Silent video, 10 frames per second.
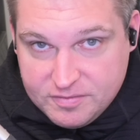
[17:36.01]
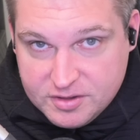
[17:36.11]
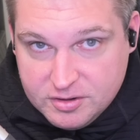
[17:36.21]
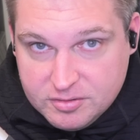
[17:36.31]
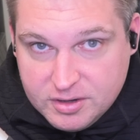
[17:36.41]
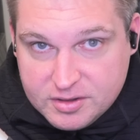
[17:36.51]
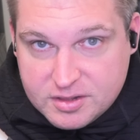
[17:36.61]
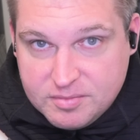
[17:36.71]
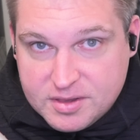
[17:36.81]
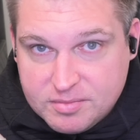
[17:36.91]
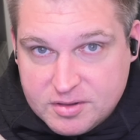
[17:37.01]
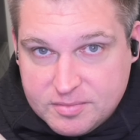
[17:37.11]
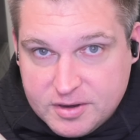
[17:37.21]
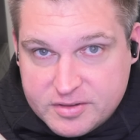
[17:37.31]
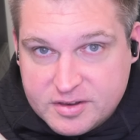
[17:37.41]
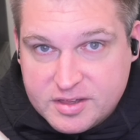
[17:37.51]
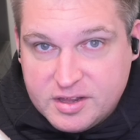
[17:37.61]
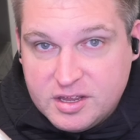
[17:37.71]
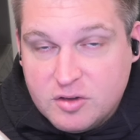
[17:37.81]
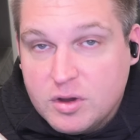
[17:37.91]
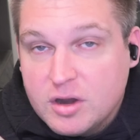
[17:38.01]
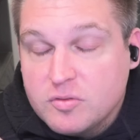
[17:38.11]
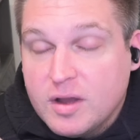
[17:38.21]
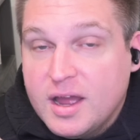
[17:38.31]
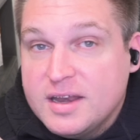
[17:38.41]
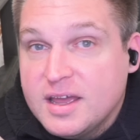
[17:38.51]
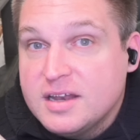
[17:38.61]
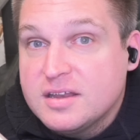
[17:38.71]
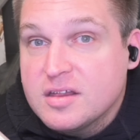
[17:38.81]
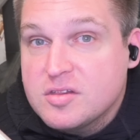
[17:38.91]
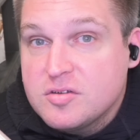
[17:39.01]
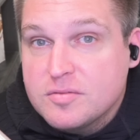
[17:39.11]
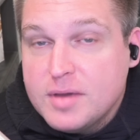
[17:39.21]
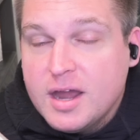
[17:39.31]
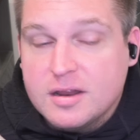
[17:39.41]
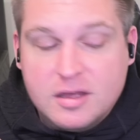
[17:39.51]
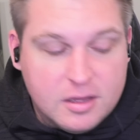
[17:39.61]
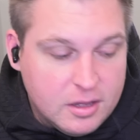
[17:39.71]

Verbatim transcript: So, you know, it's going to be something that'll be interesting to see what Ryan Day does to combat it.